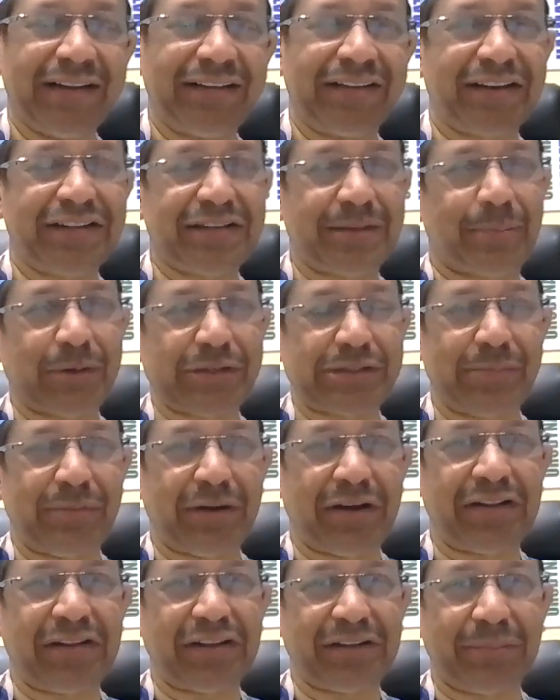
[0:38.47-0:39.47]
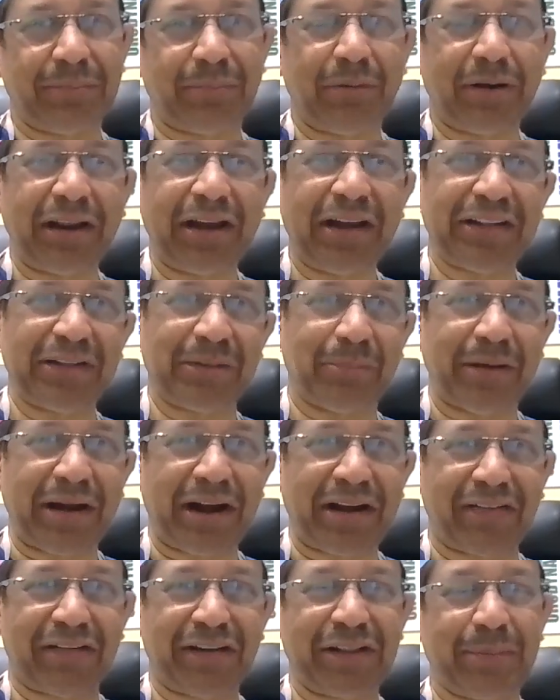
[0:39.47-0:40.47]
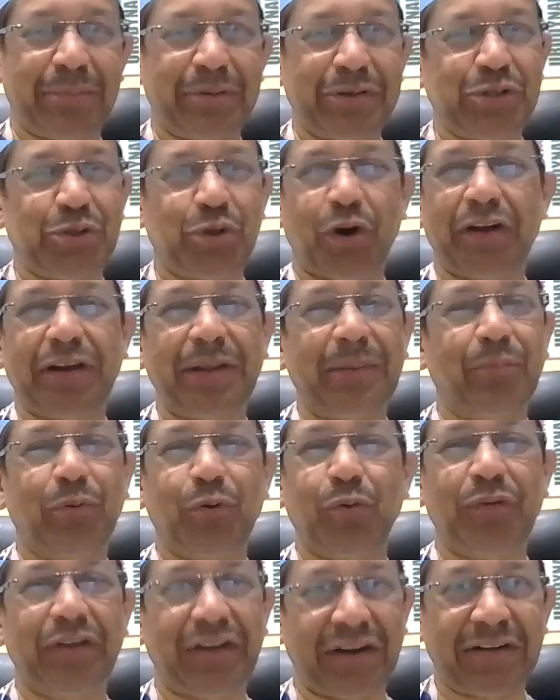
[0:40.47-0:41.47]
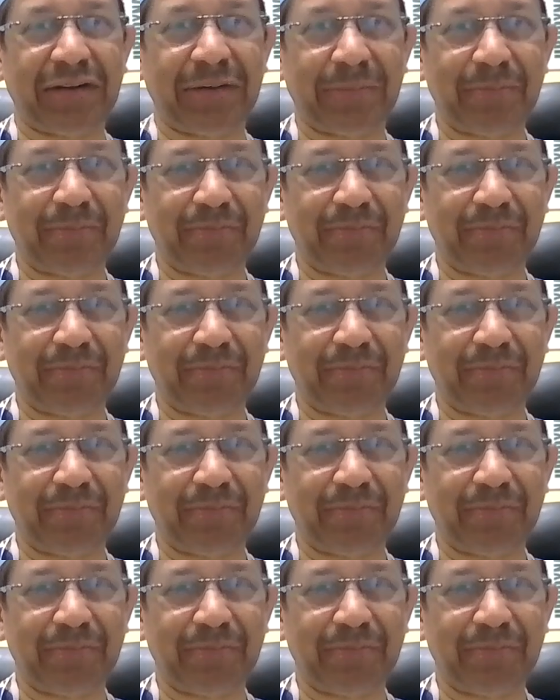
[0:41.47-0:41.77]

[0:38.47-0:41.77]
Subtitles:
there is a possibility that the brain and the bladder rhythm has not improved yet.